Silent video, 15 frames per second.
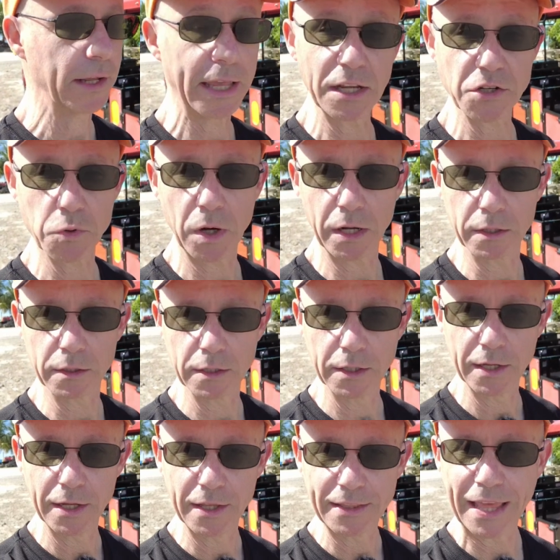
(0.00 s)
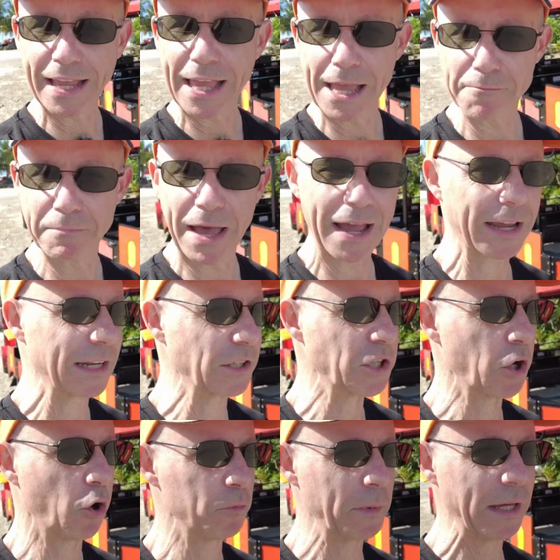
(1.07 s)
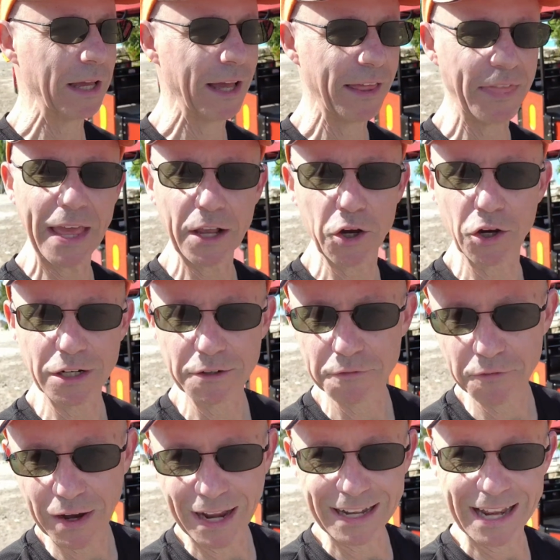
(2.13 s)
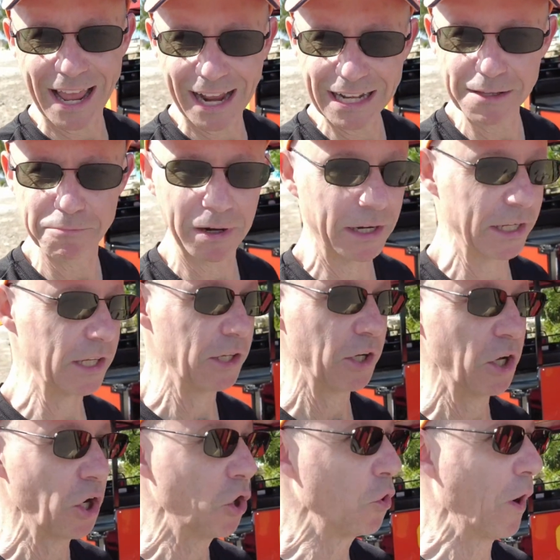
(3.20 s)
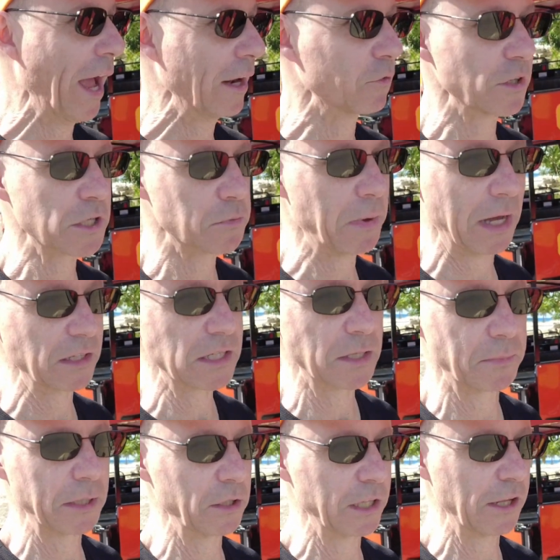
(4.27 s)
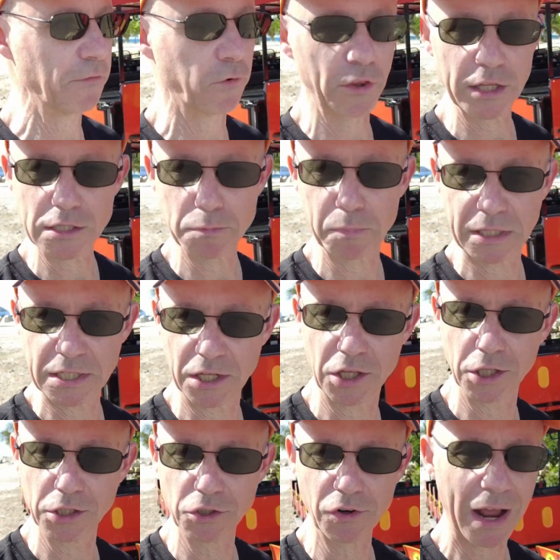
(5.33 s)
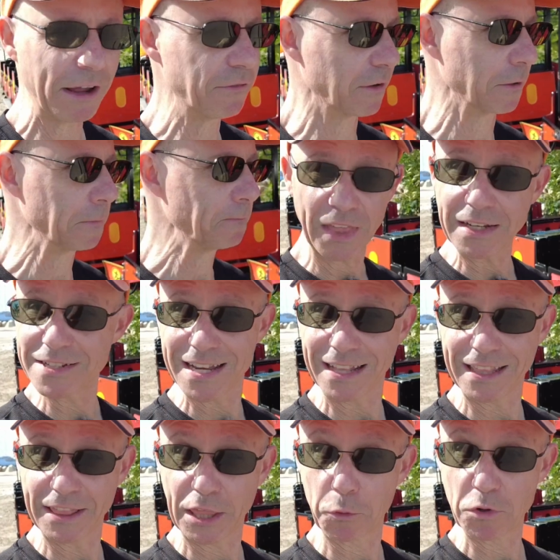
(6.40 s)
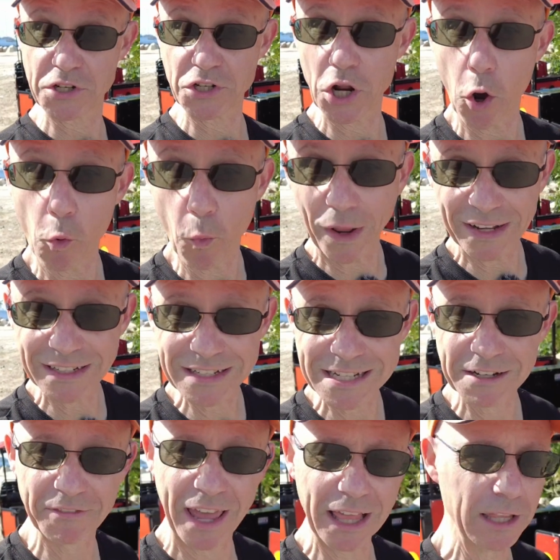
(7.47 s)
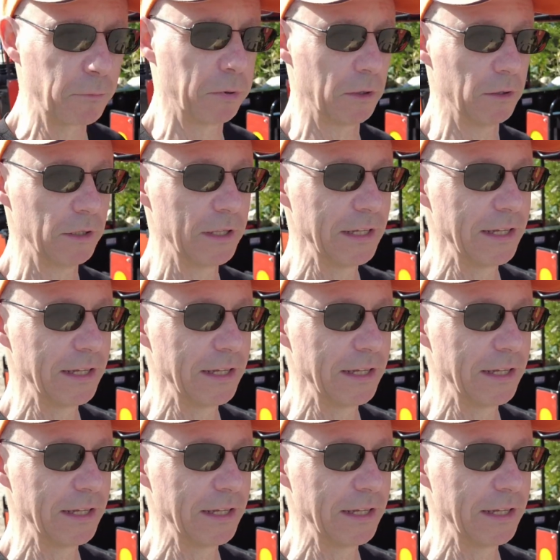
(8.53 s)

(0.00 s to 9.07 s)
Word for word: Guess what? They came back and told me they couldn't find anybody who had responsibility for this particular driver. They said that there was no witness available